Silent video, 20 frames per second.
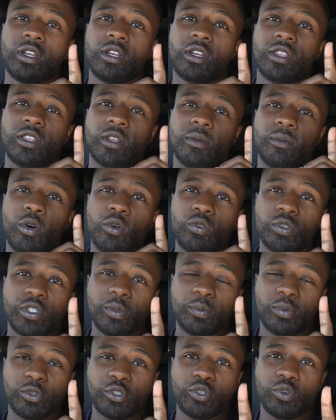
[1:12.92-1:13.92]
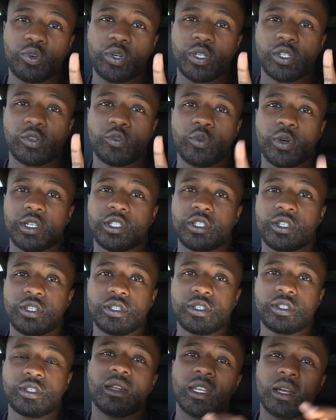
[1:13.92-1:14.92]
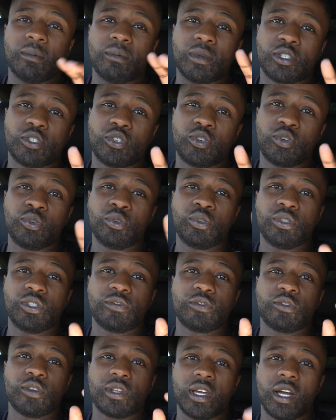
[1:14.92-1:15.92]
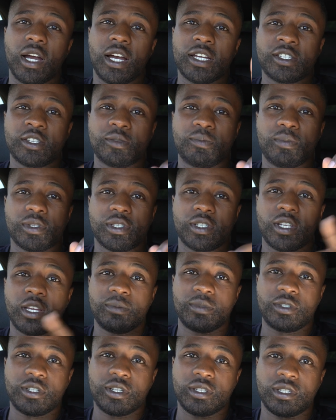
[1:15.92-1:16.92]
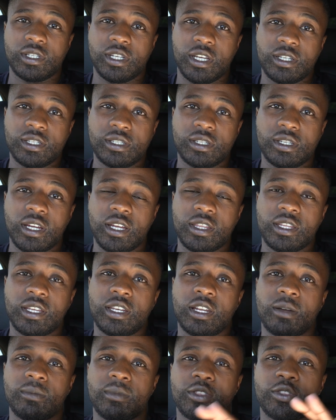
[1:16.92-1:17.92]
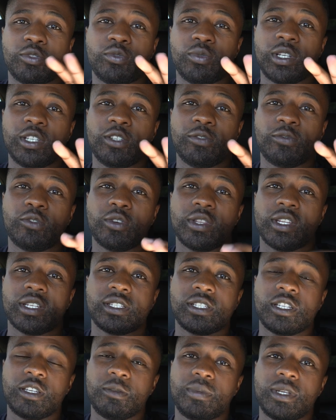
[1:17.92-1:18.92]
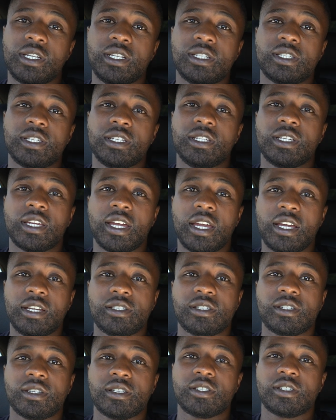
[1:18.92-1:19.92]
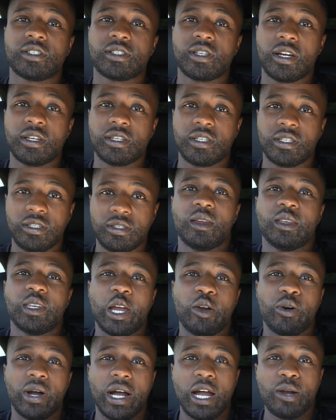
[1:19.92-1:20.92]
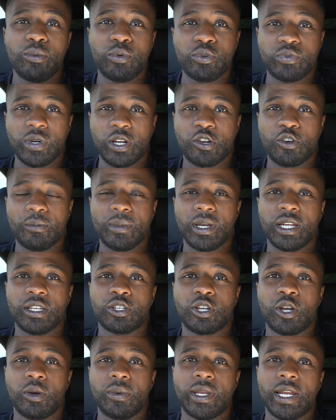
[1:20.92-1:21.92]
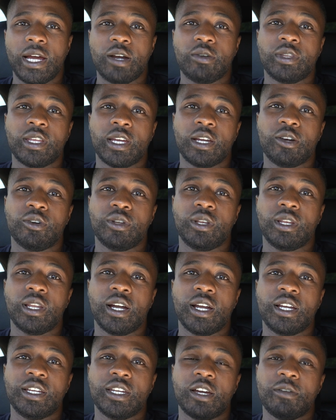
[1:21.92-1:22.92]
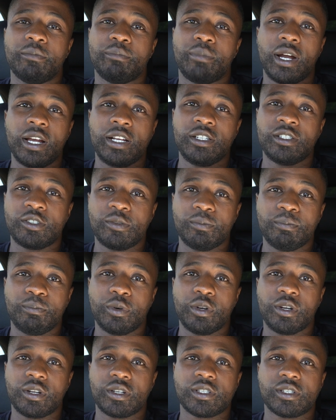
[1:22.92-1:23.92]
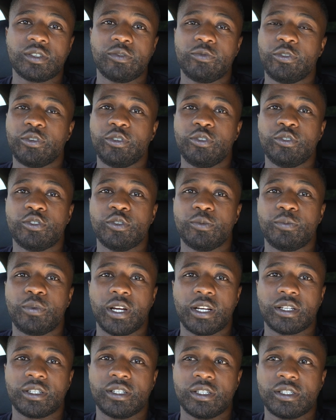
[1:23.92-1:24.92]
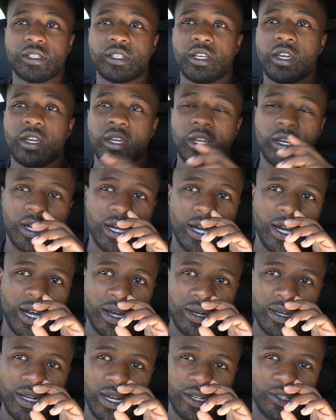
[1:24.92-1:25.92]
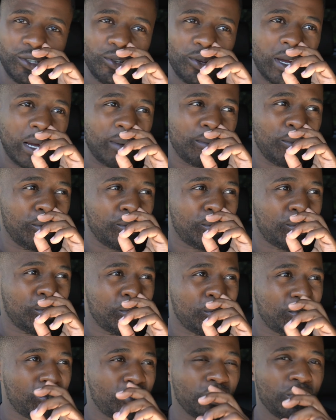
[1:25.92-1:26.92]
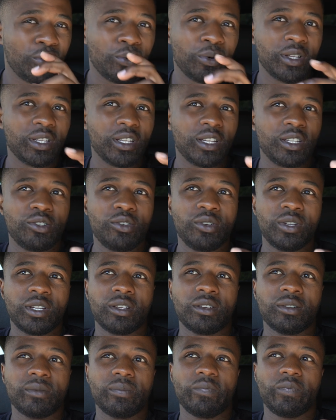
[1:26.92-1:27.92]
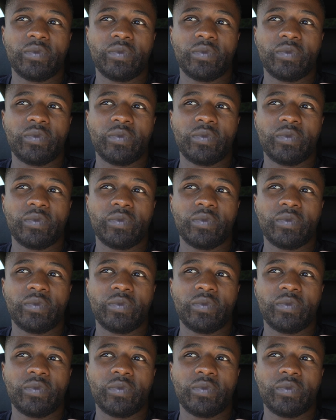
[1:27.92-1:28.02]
the multiple choice questions. Number two, you've got the hazard perception test. And then number three, you've got the CPC case study. Now, I would recommend going out there online and buying some books for you to practice. And I'm not too sure what they're doing